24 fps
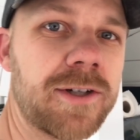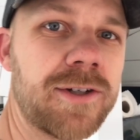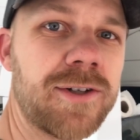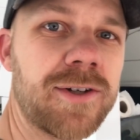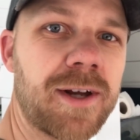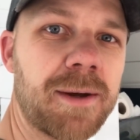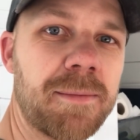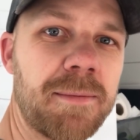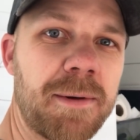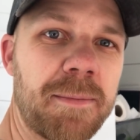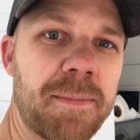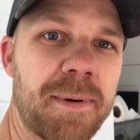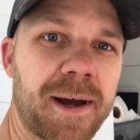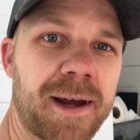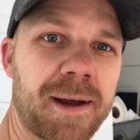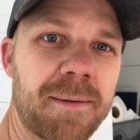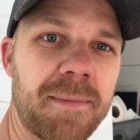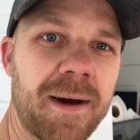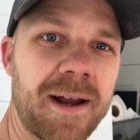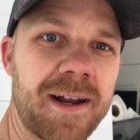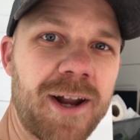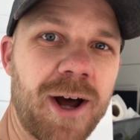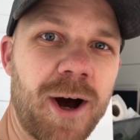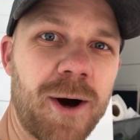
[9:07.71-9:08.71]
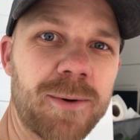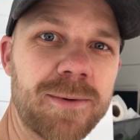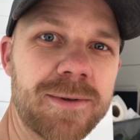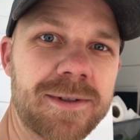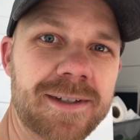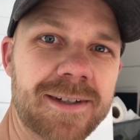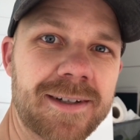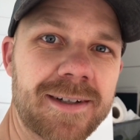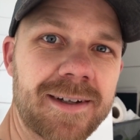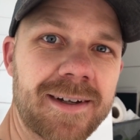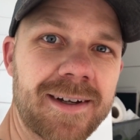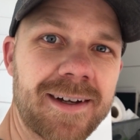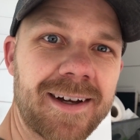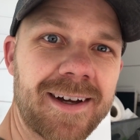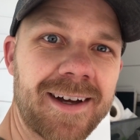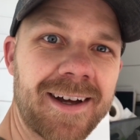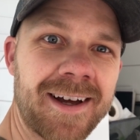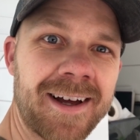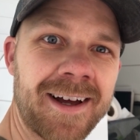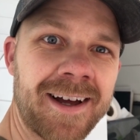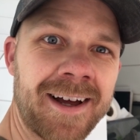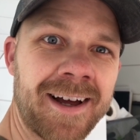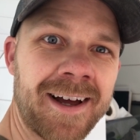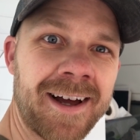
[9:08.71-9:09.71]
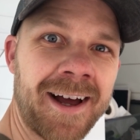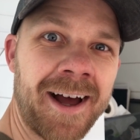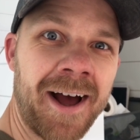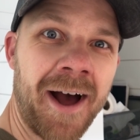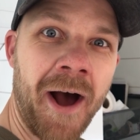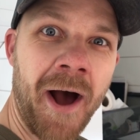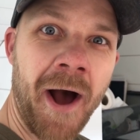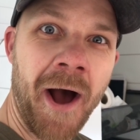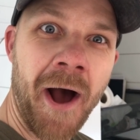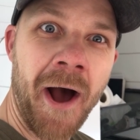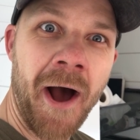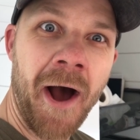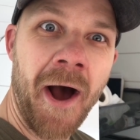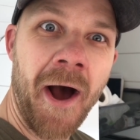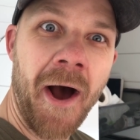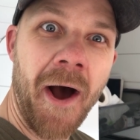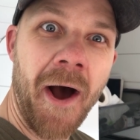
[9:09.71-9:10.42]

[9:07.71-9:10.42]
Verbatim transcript: did you get me picking my nose? Always.